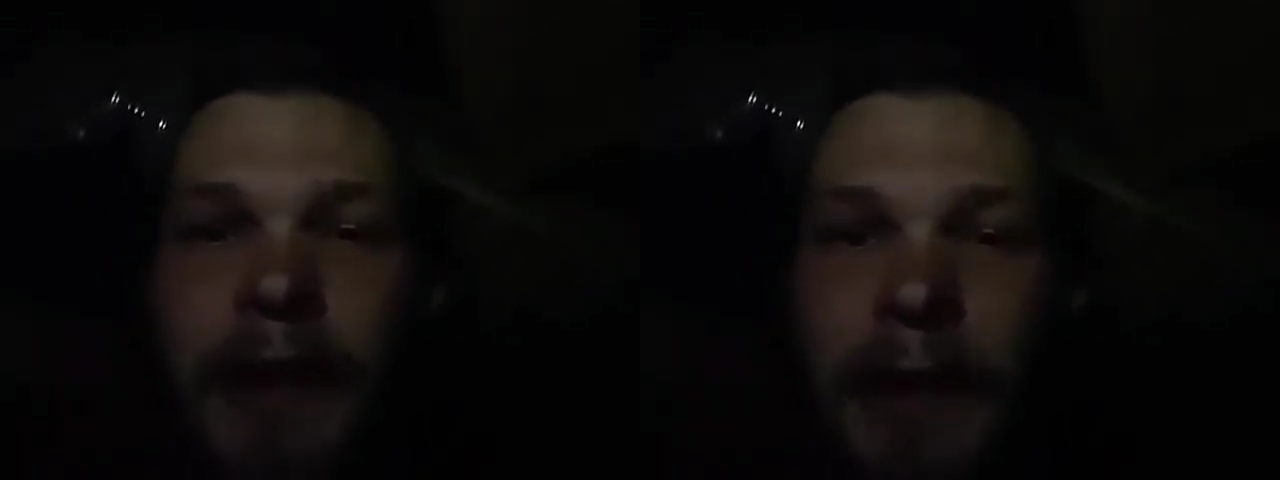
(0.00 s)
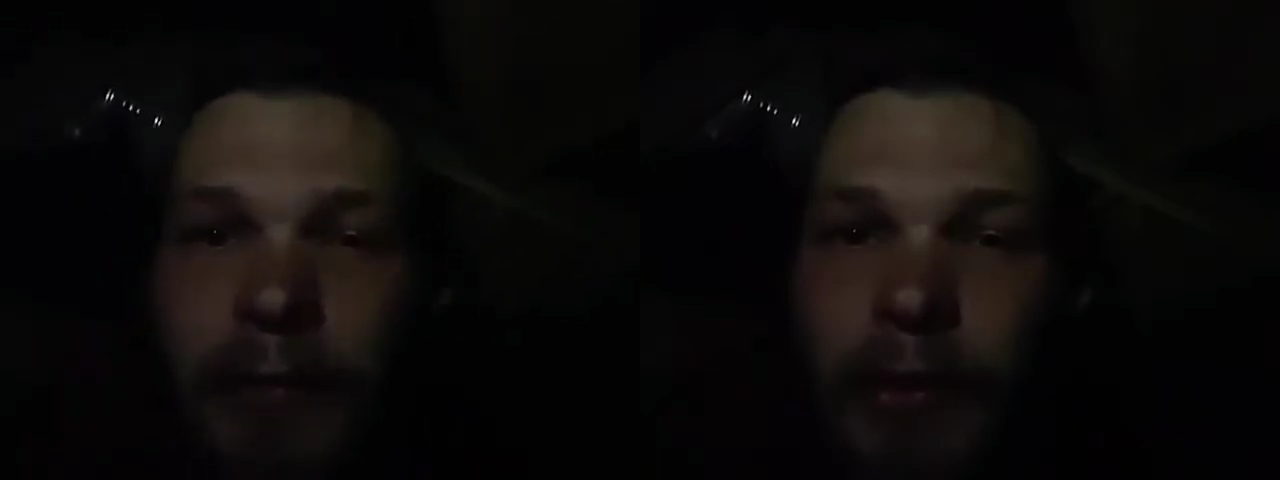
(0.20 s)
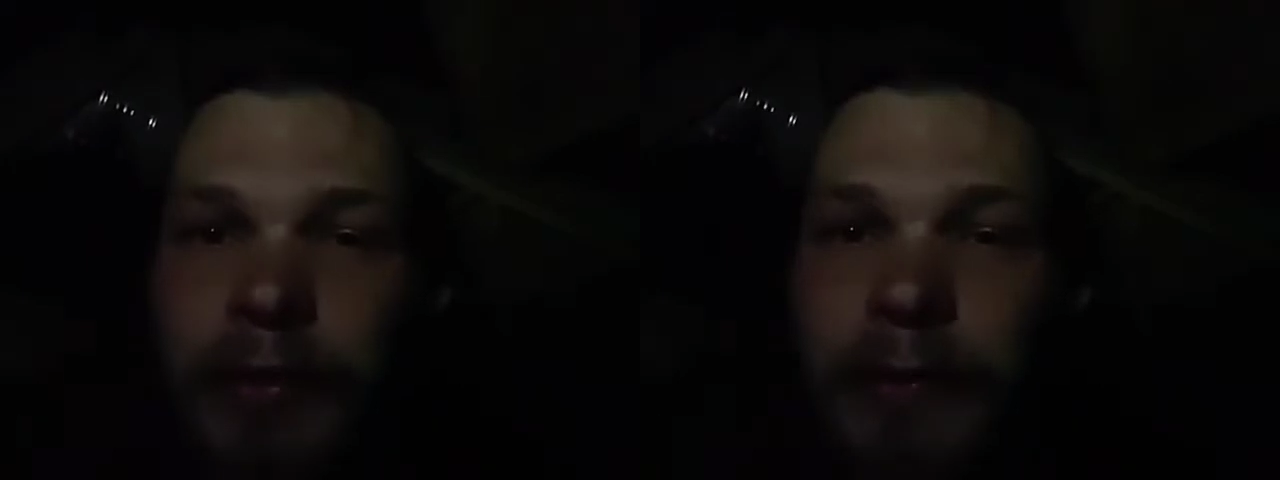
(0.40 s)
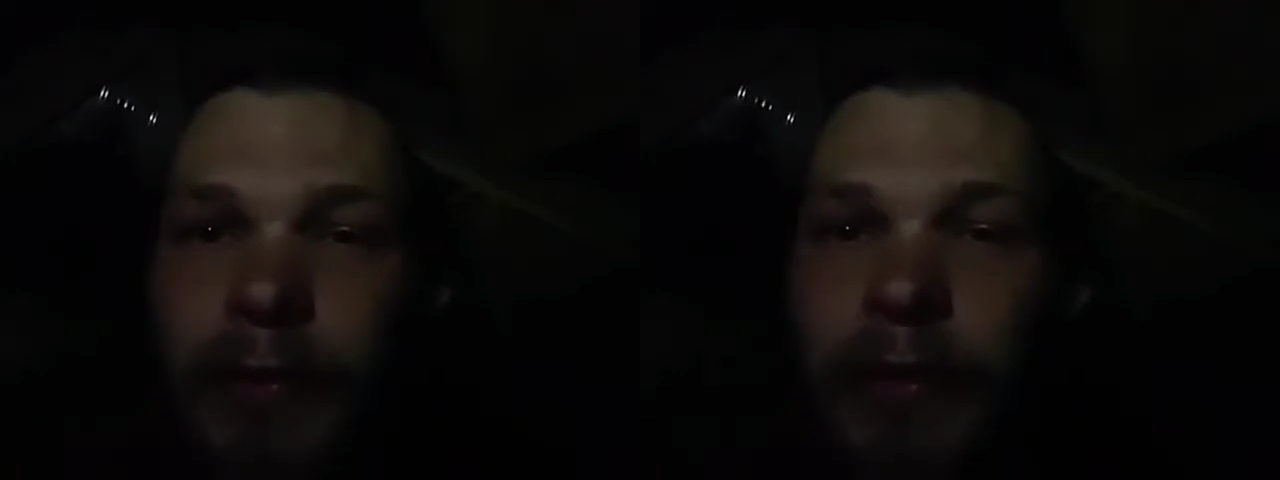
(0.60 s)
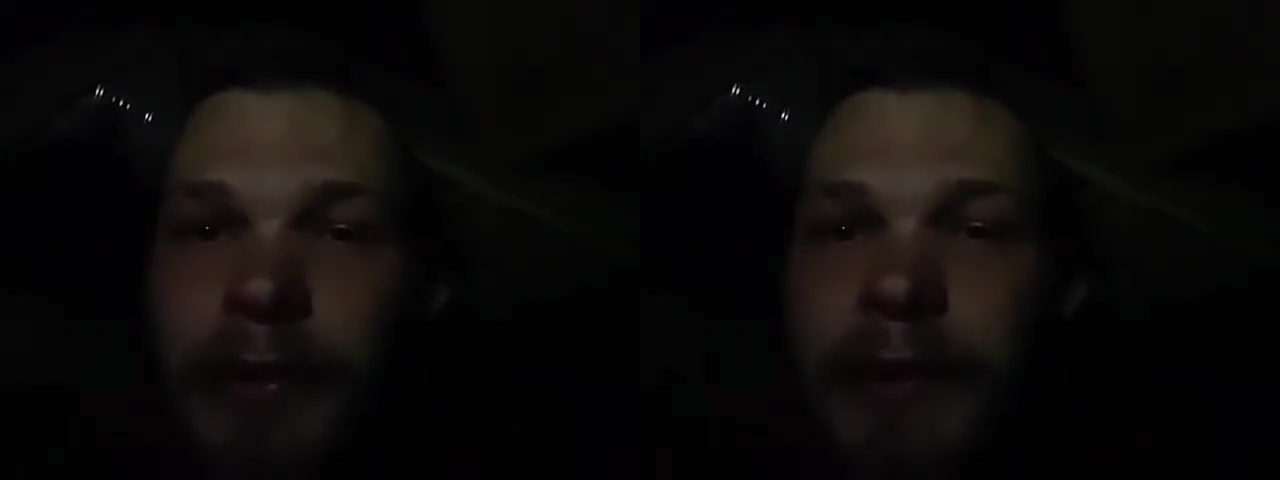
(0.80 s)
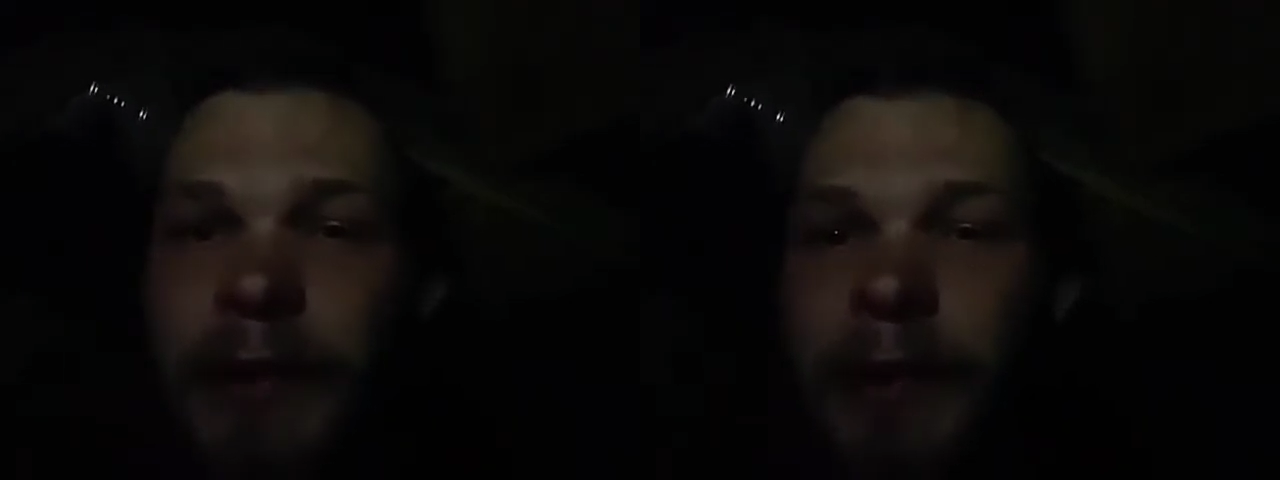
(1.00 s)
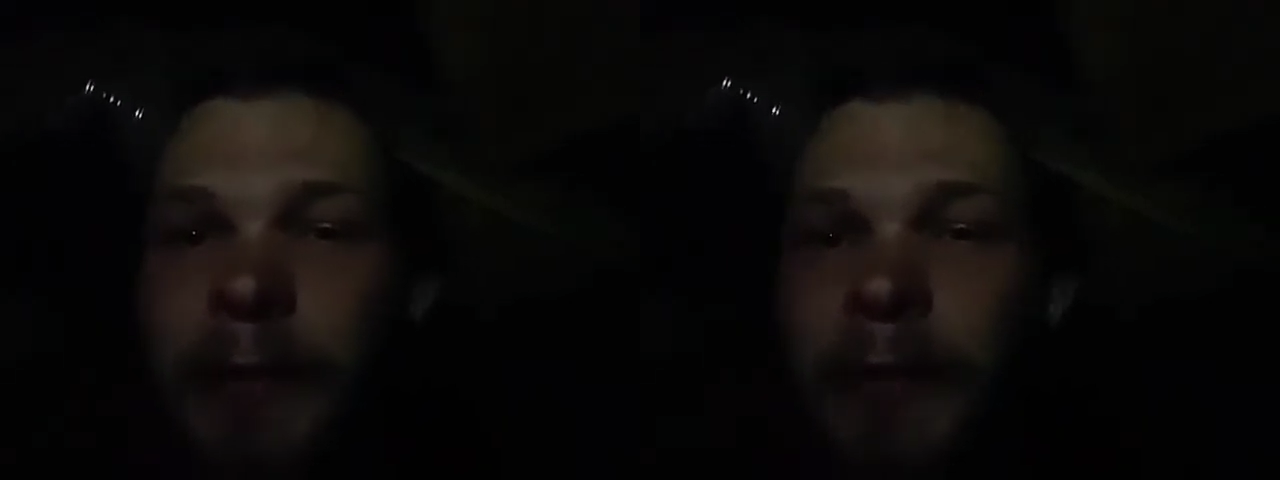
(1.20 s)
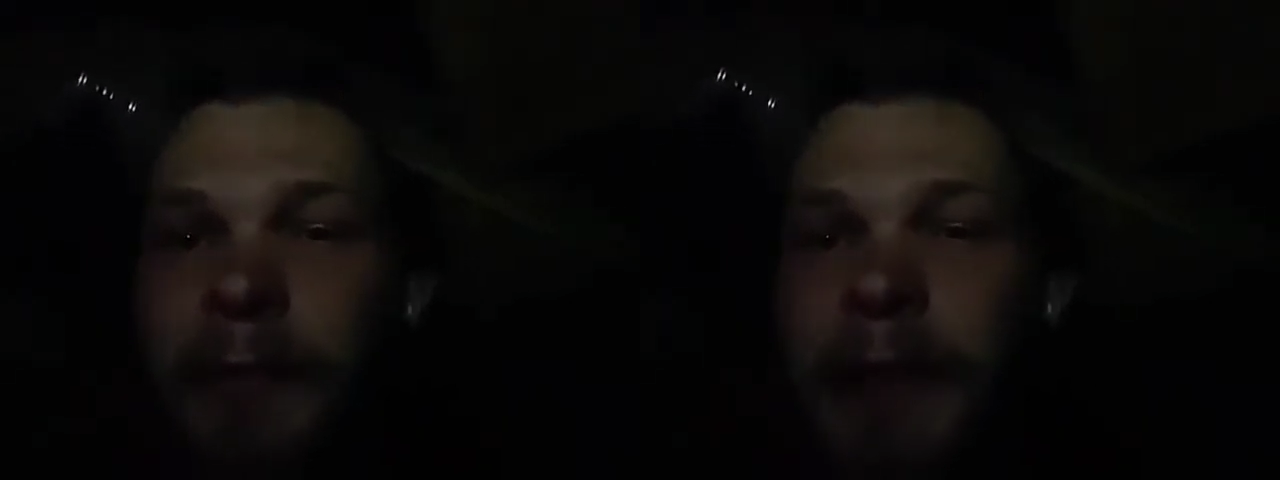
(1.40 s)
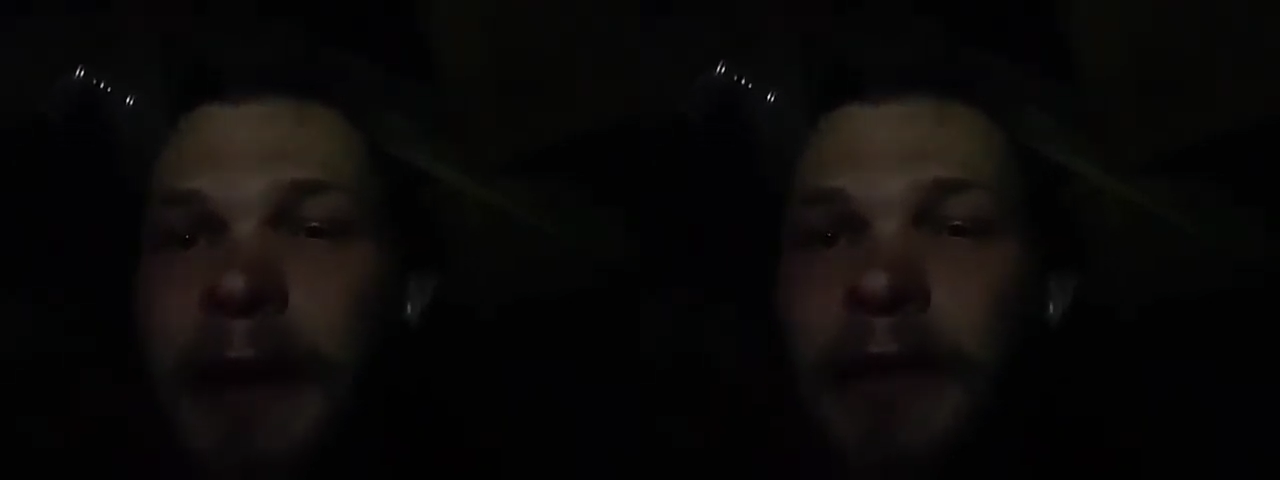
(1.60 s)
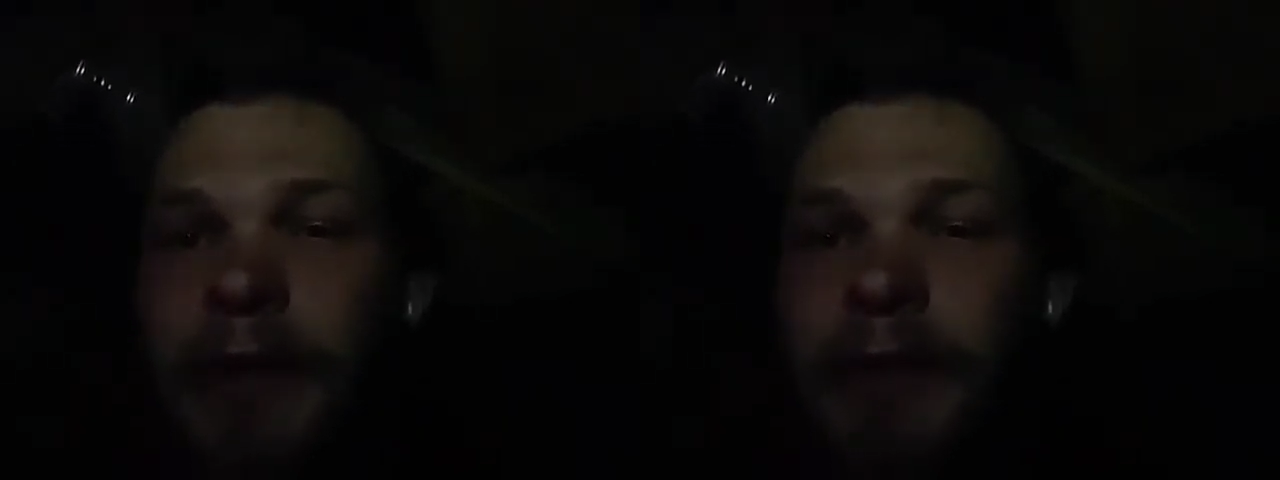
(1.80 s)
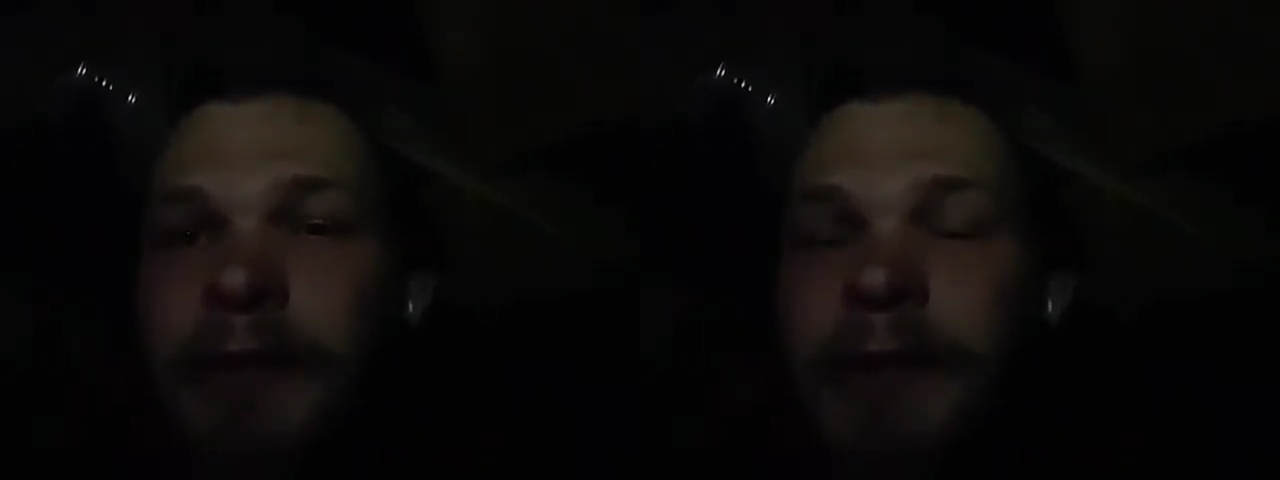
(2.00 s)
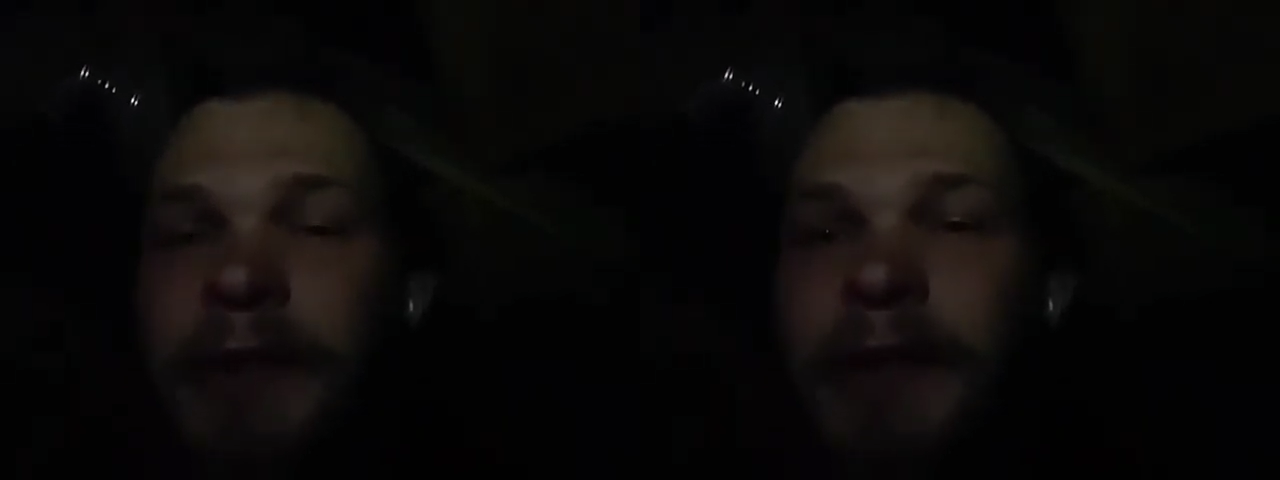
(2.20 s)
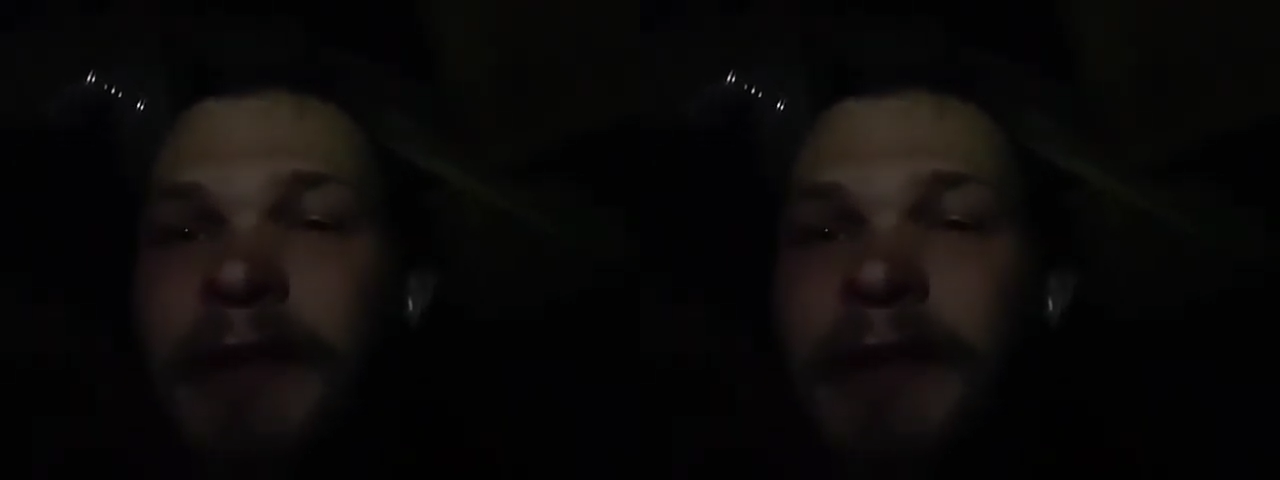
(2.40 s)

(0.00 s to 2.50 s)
and rolled until he was black all over.